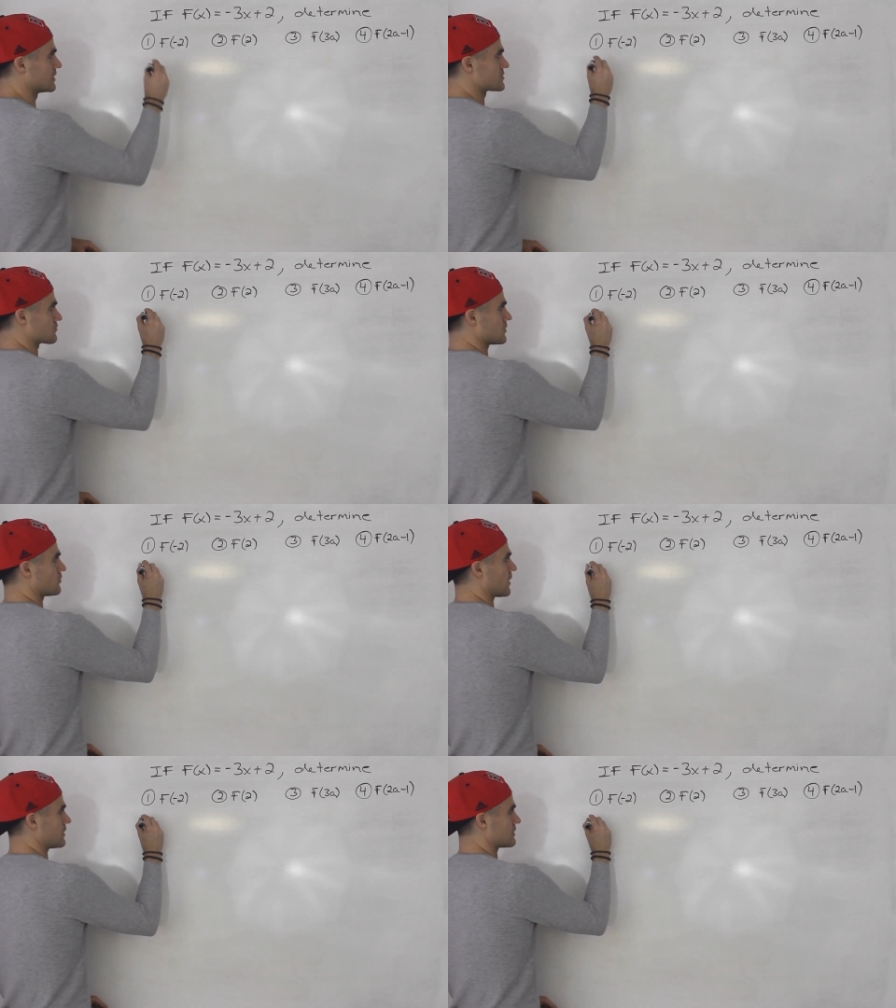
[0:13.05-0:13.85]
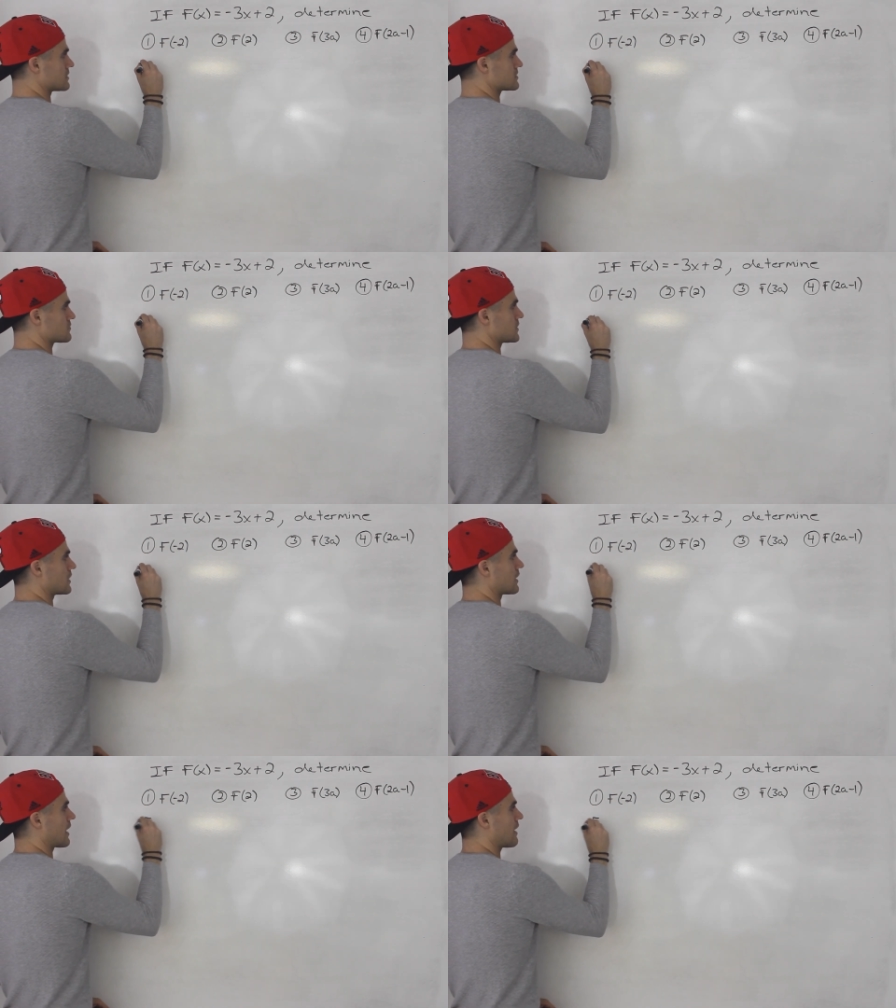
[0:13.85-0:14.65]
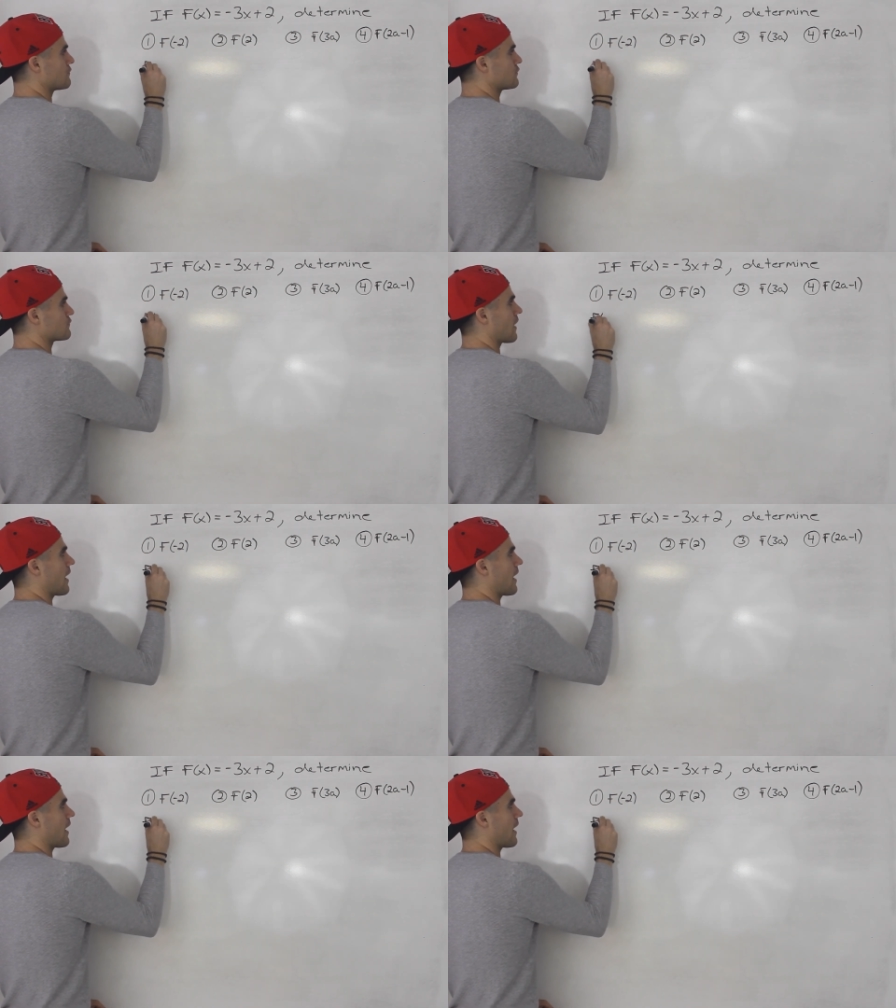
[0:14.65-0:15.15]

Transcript: let's rewrite this. We got f of